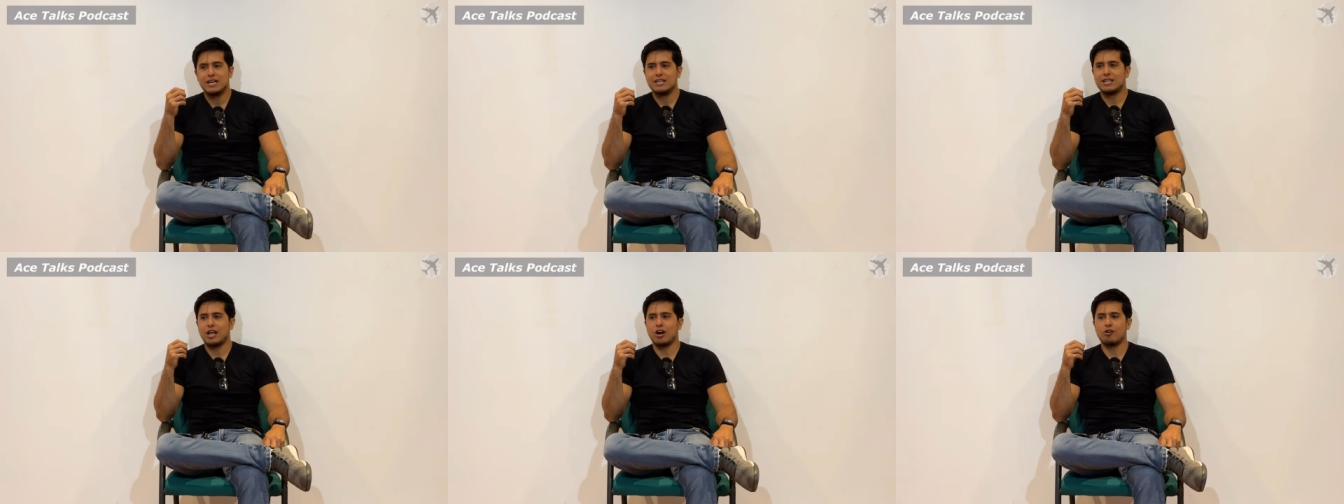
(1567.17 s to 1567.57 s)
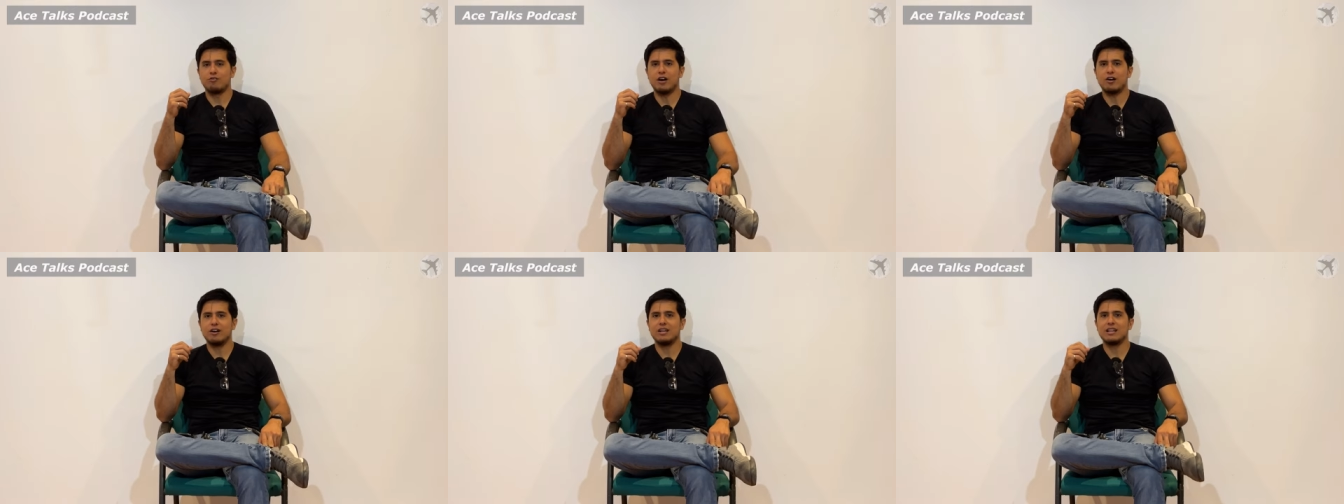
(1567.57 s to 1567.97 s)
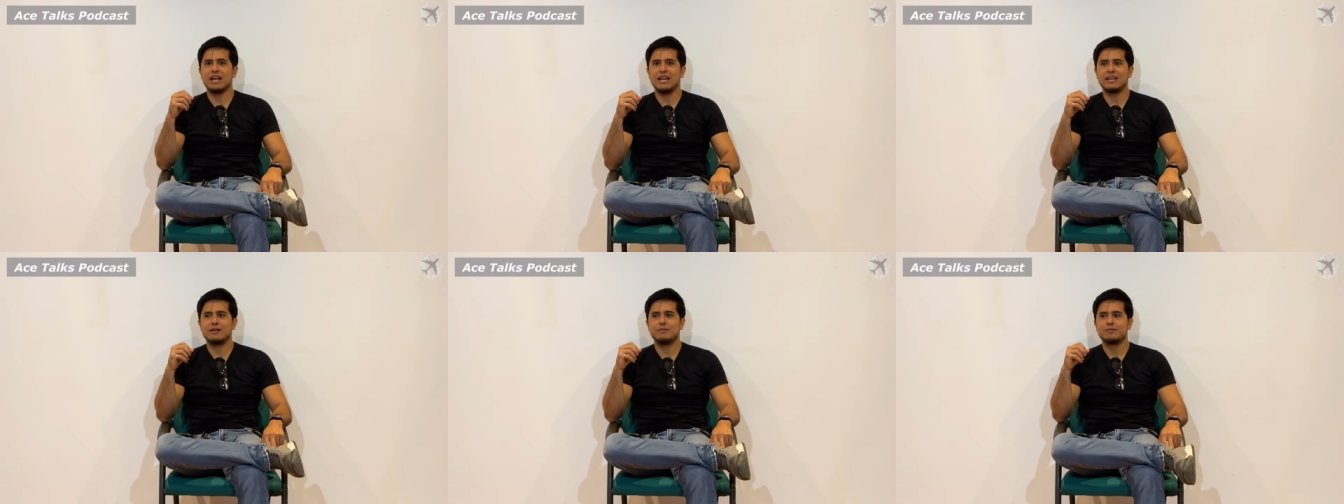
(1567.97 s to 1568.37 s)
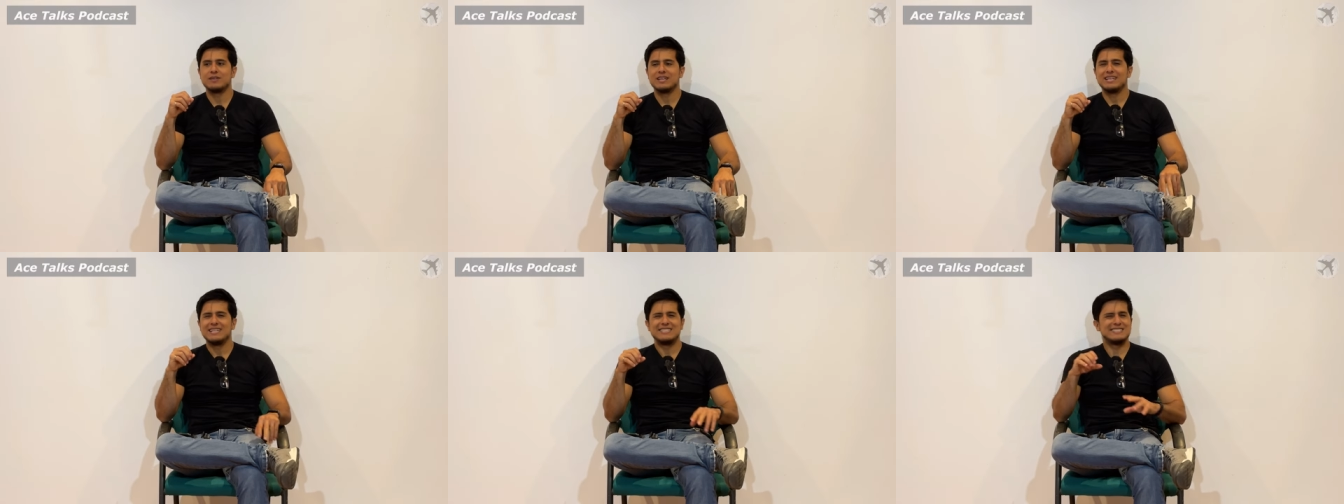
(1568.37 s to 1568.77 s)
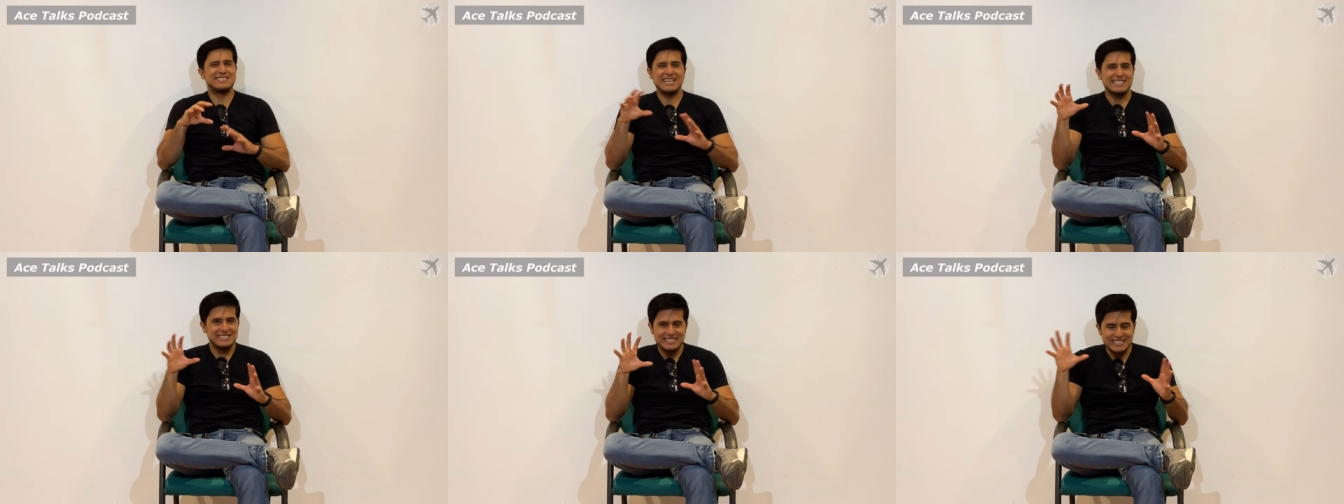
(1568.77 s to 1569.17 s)
that are very like
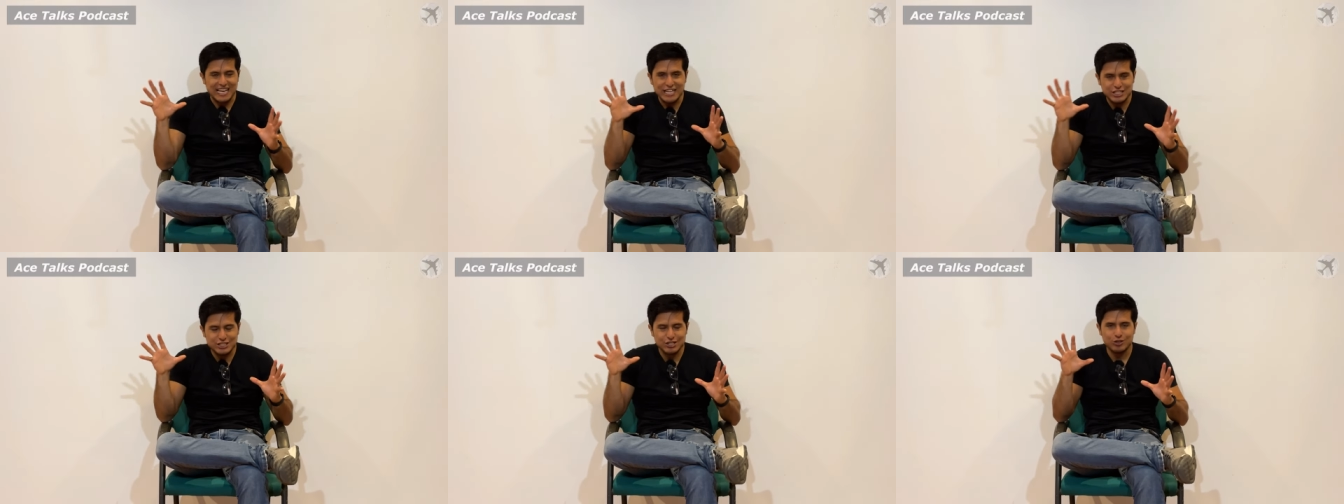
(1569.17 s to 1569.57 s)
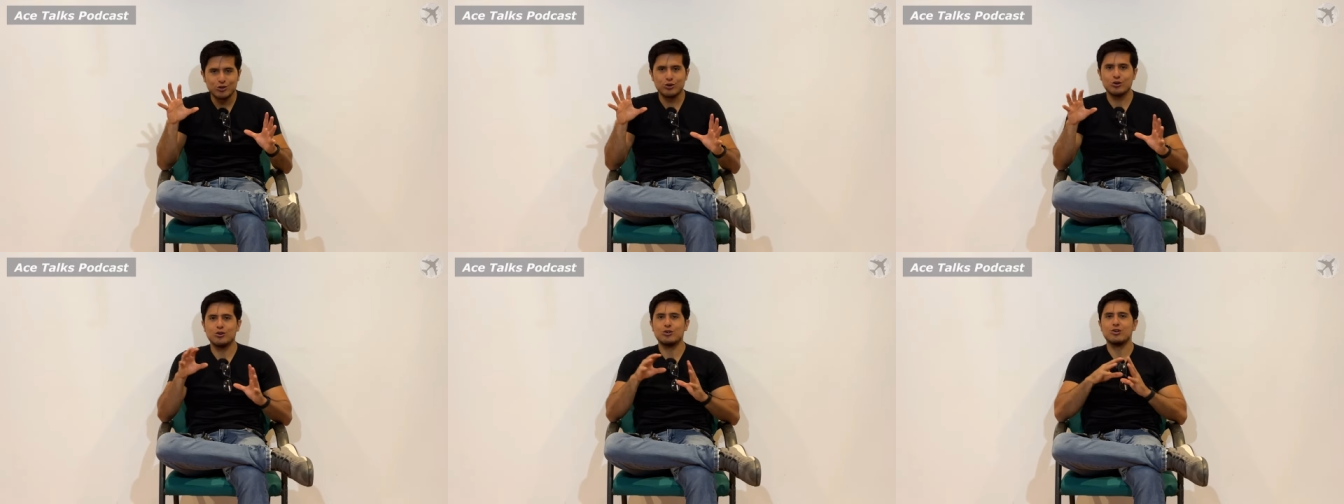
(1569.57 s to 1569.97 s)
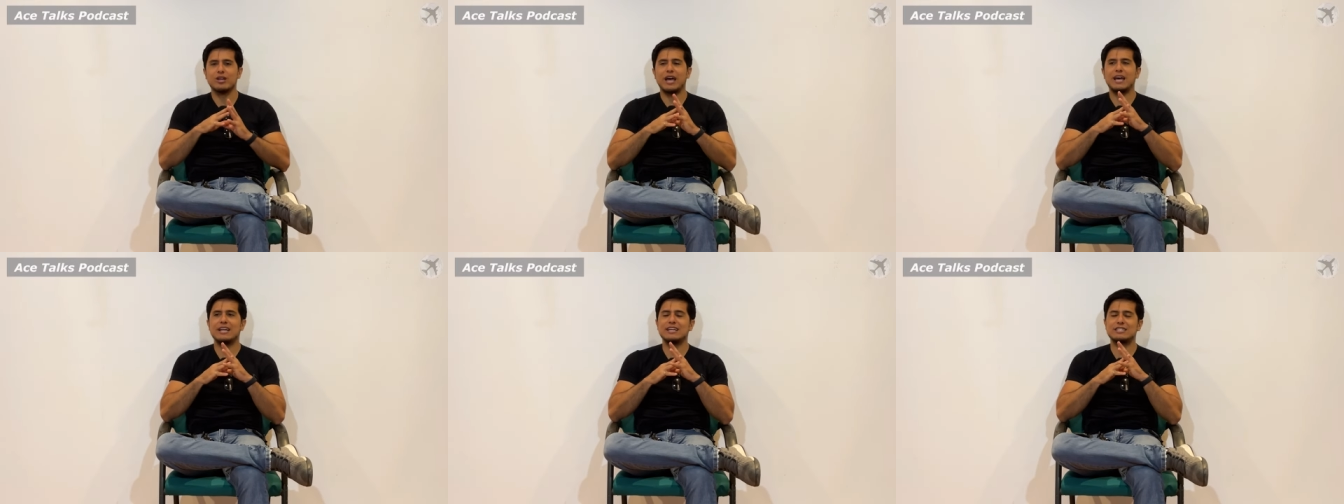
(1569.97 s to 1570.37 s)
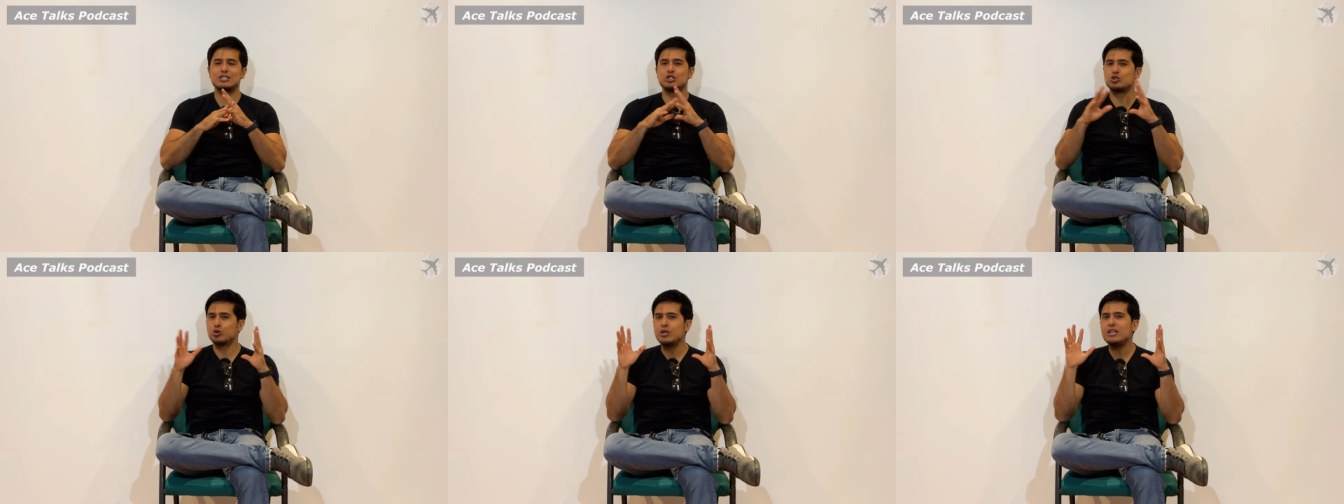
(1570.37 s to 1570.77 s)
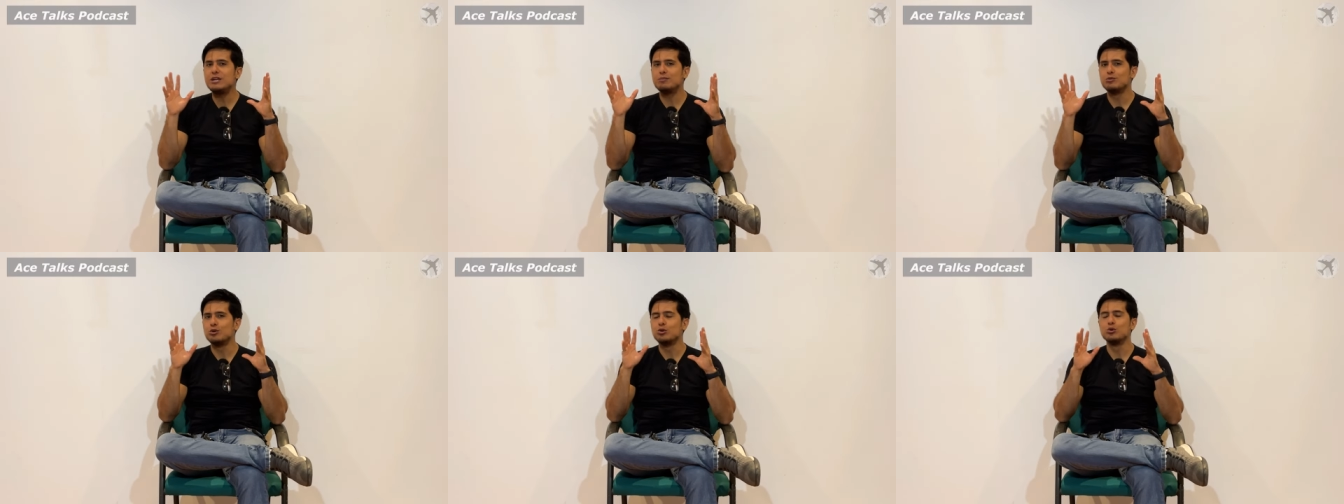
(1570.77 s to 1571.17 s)
sensational and
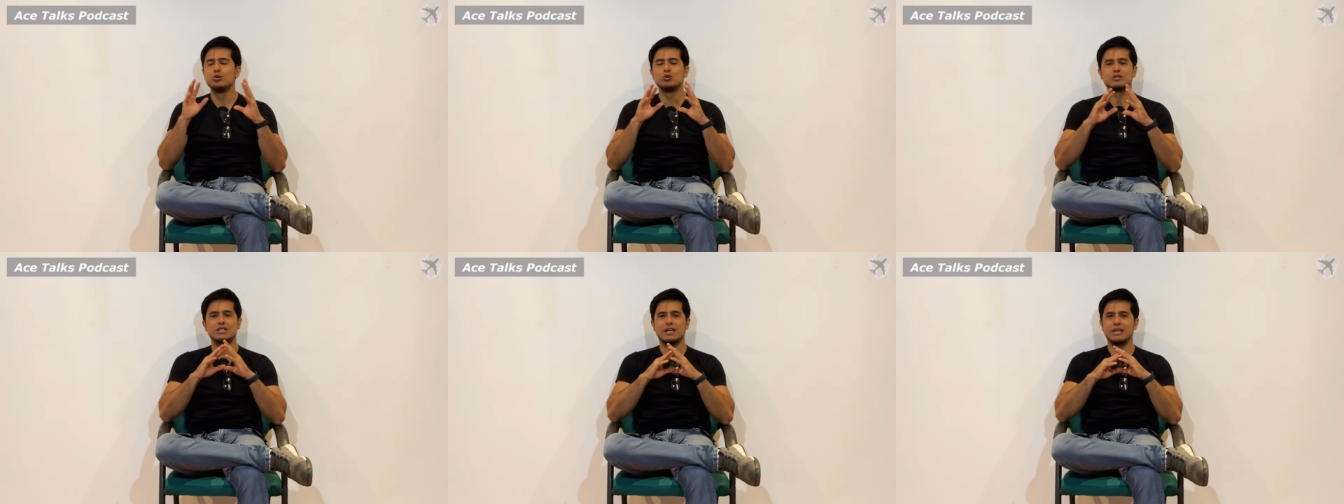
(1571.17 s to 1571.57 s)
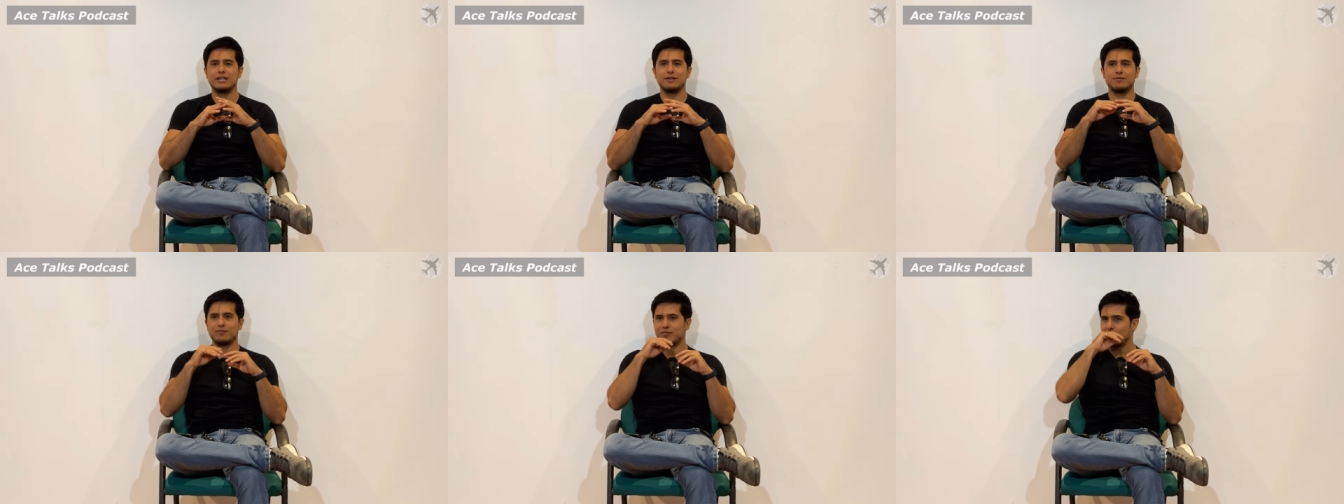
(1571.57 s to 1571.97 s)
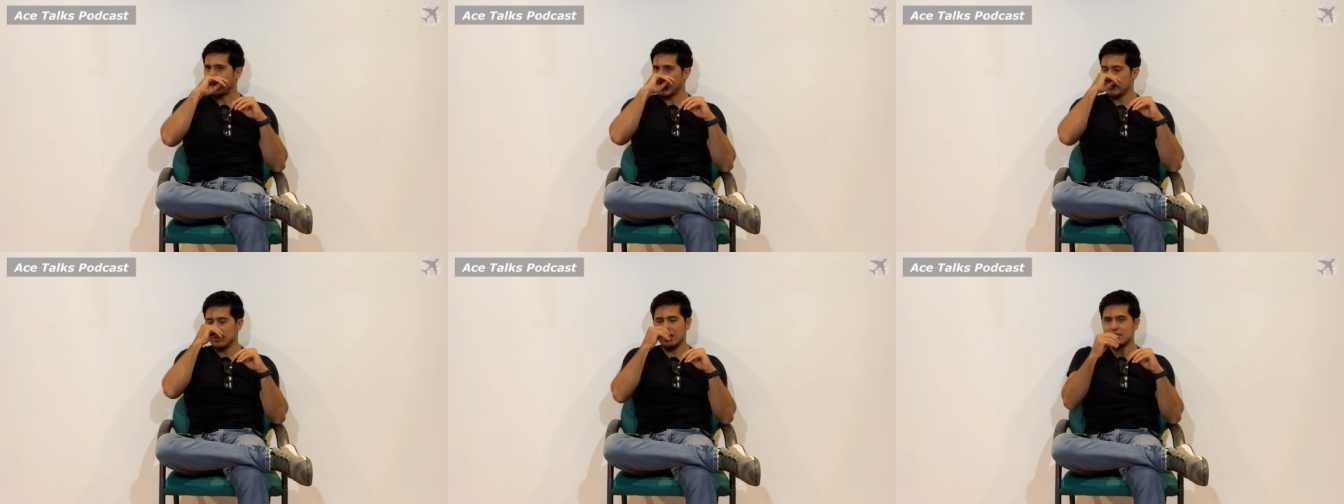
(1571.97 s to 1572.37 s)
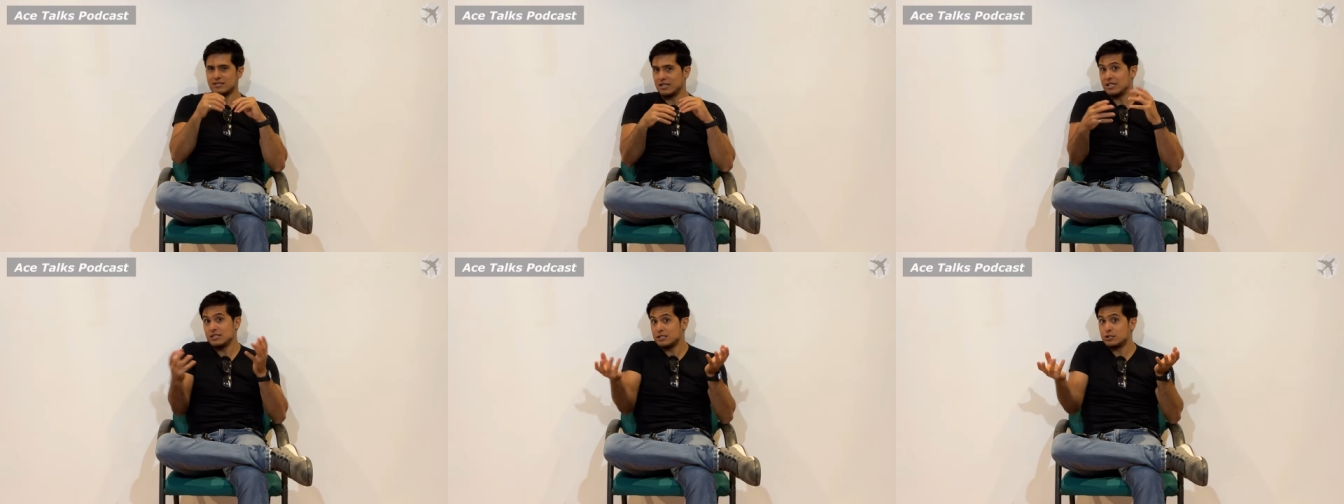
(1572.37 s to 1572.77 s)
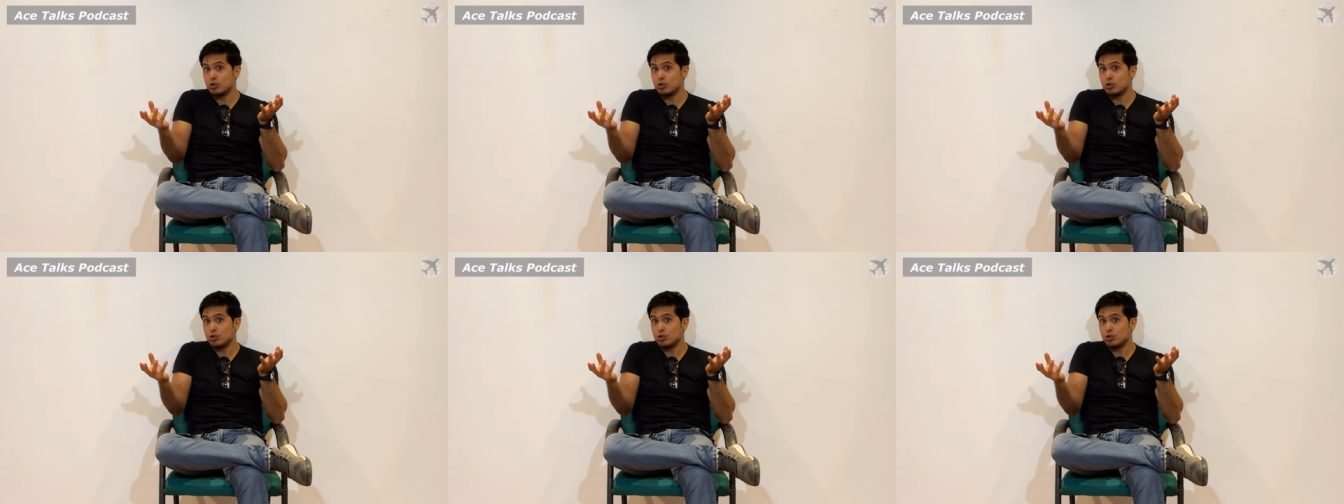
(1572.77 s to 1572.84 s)
extreme news. Like, and it, it is